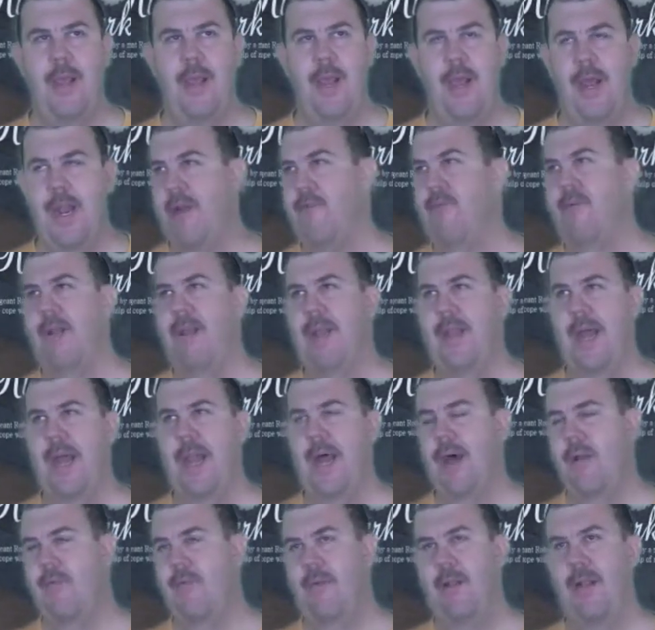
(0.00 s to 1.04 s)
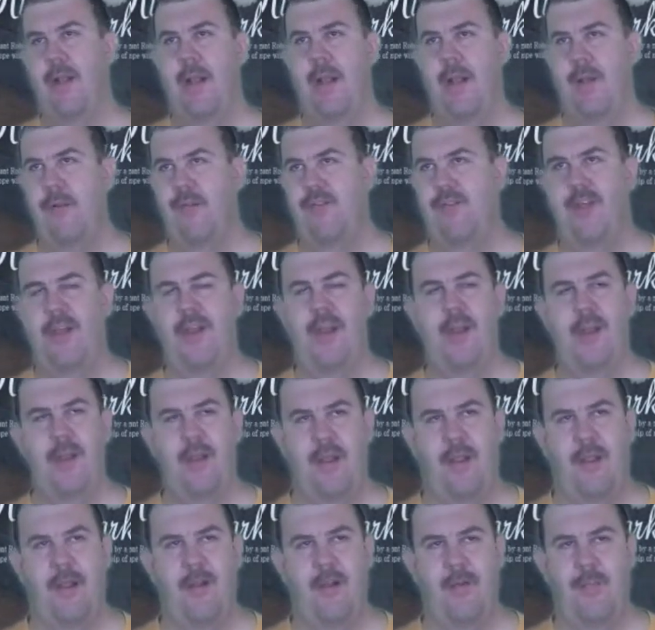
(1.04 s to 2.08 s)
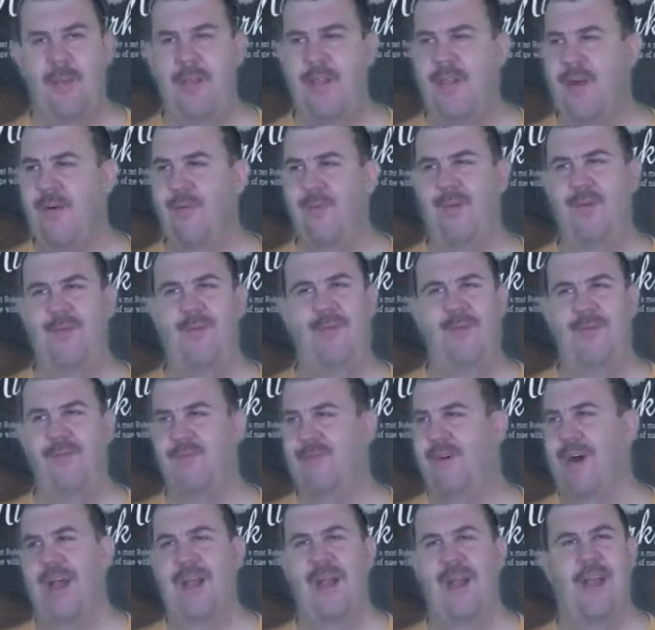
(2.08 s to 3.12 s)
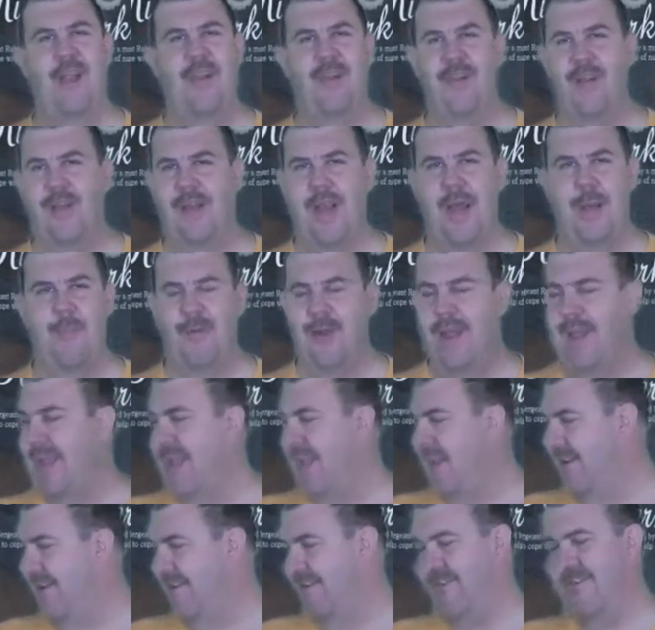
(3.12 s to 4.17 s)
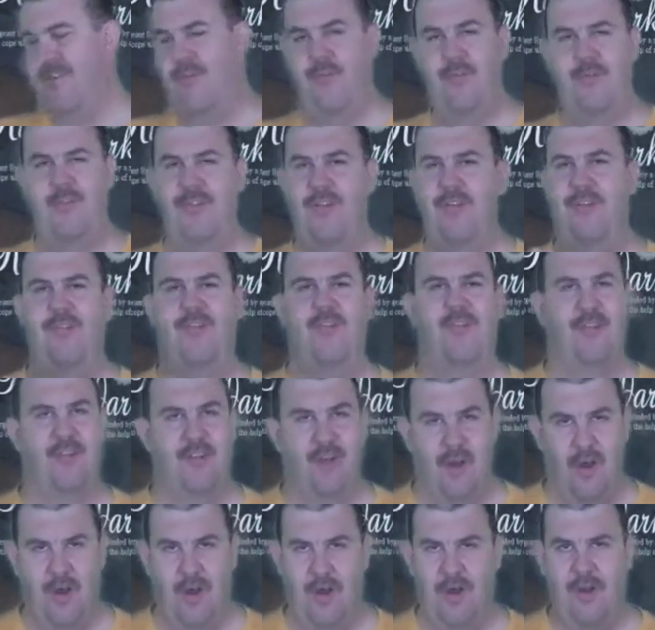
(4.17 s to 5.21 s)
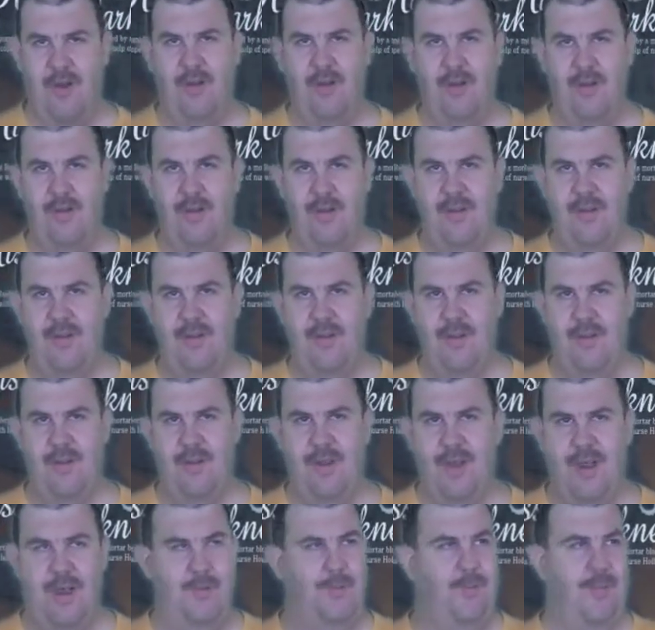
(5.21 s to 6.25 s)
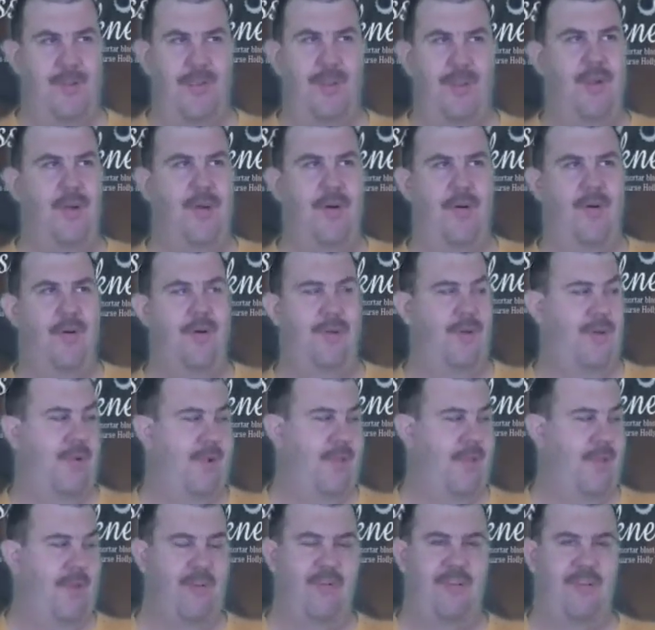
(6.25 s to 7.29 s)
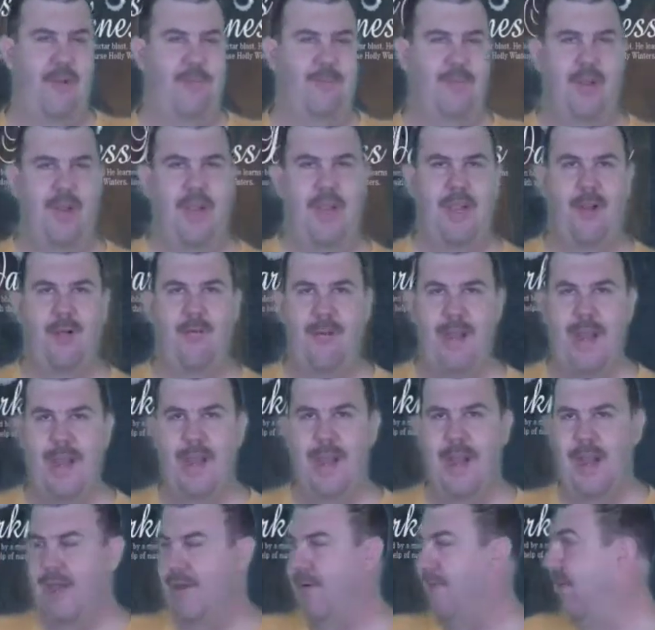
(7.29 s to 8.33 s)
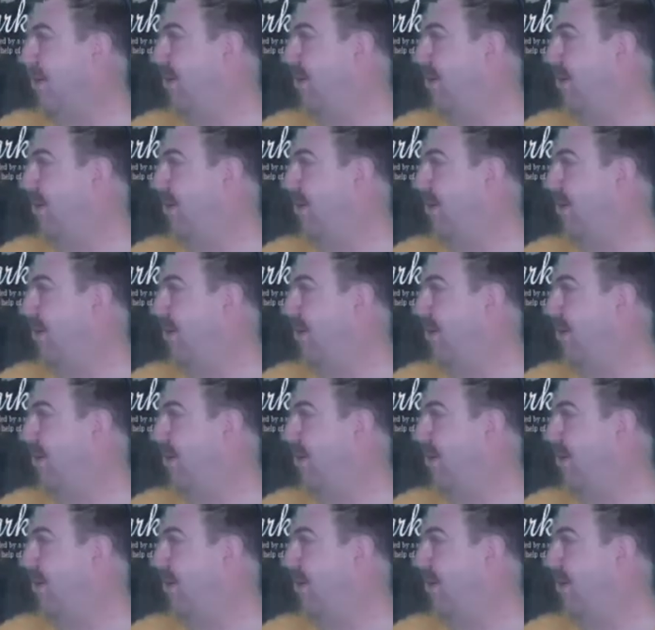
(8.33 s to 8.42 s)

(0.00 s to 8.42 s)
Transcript: And I'd written that out and written the lyrics, and then it occurred to me that would violate their copyright. I can't just use their song on, you know, that's something they created. I don't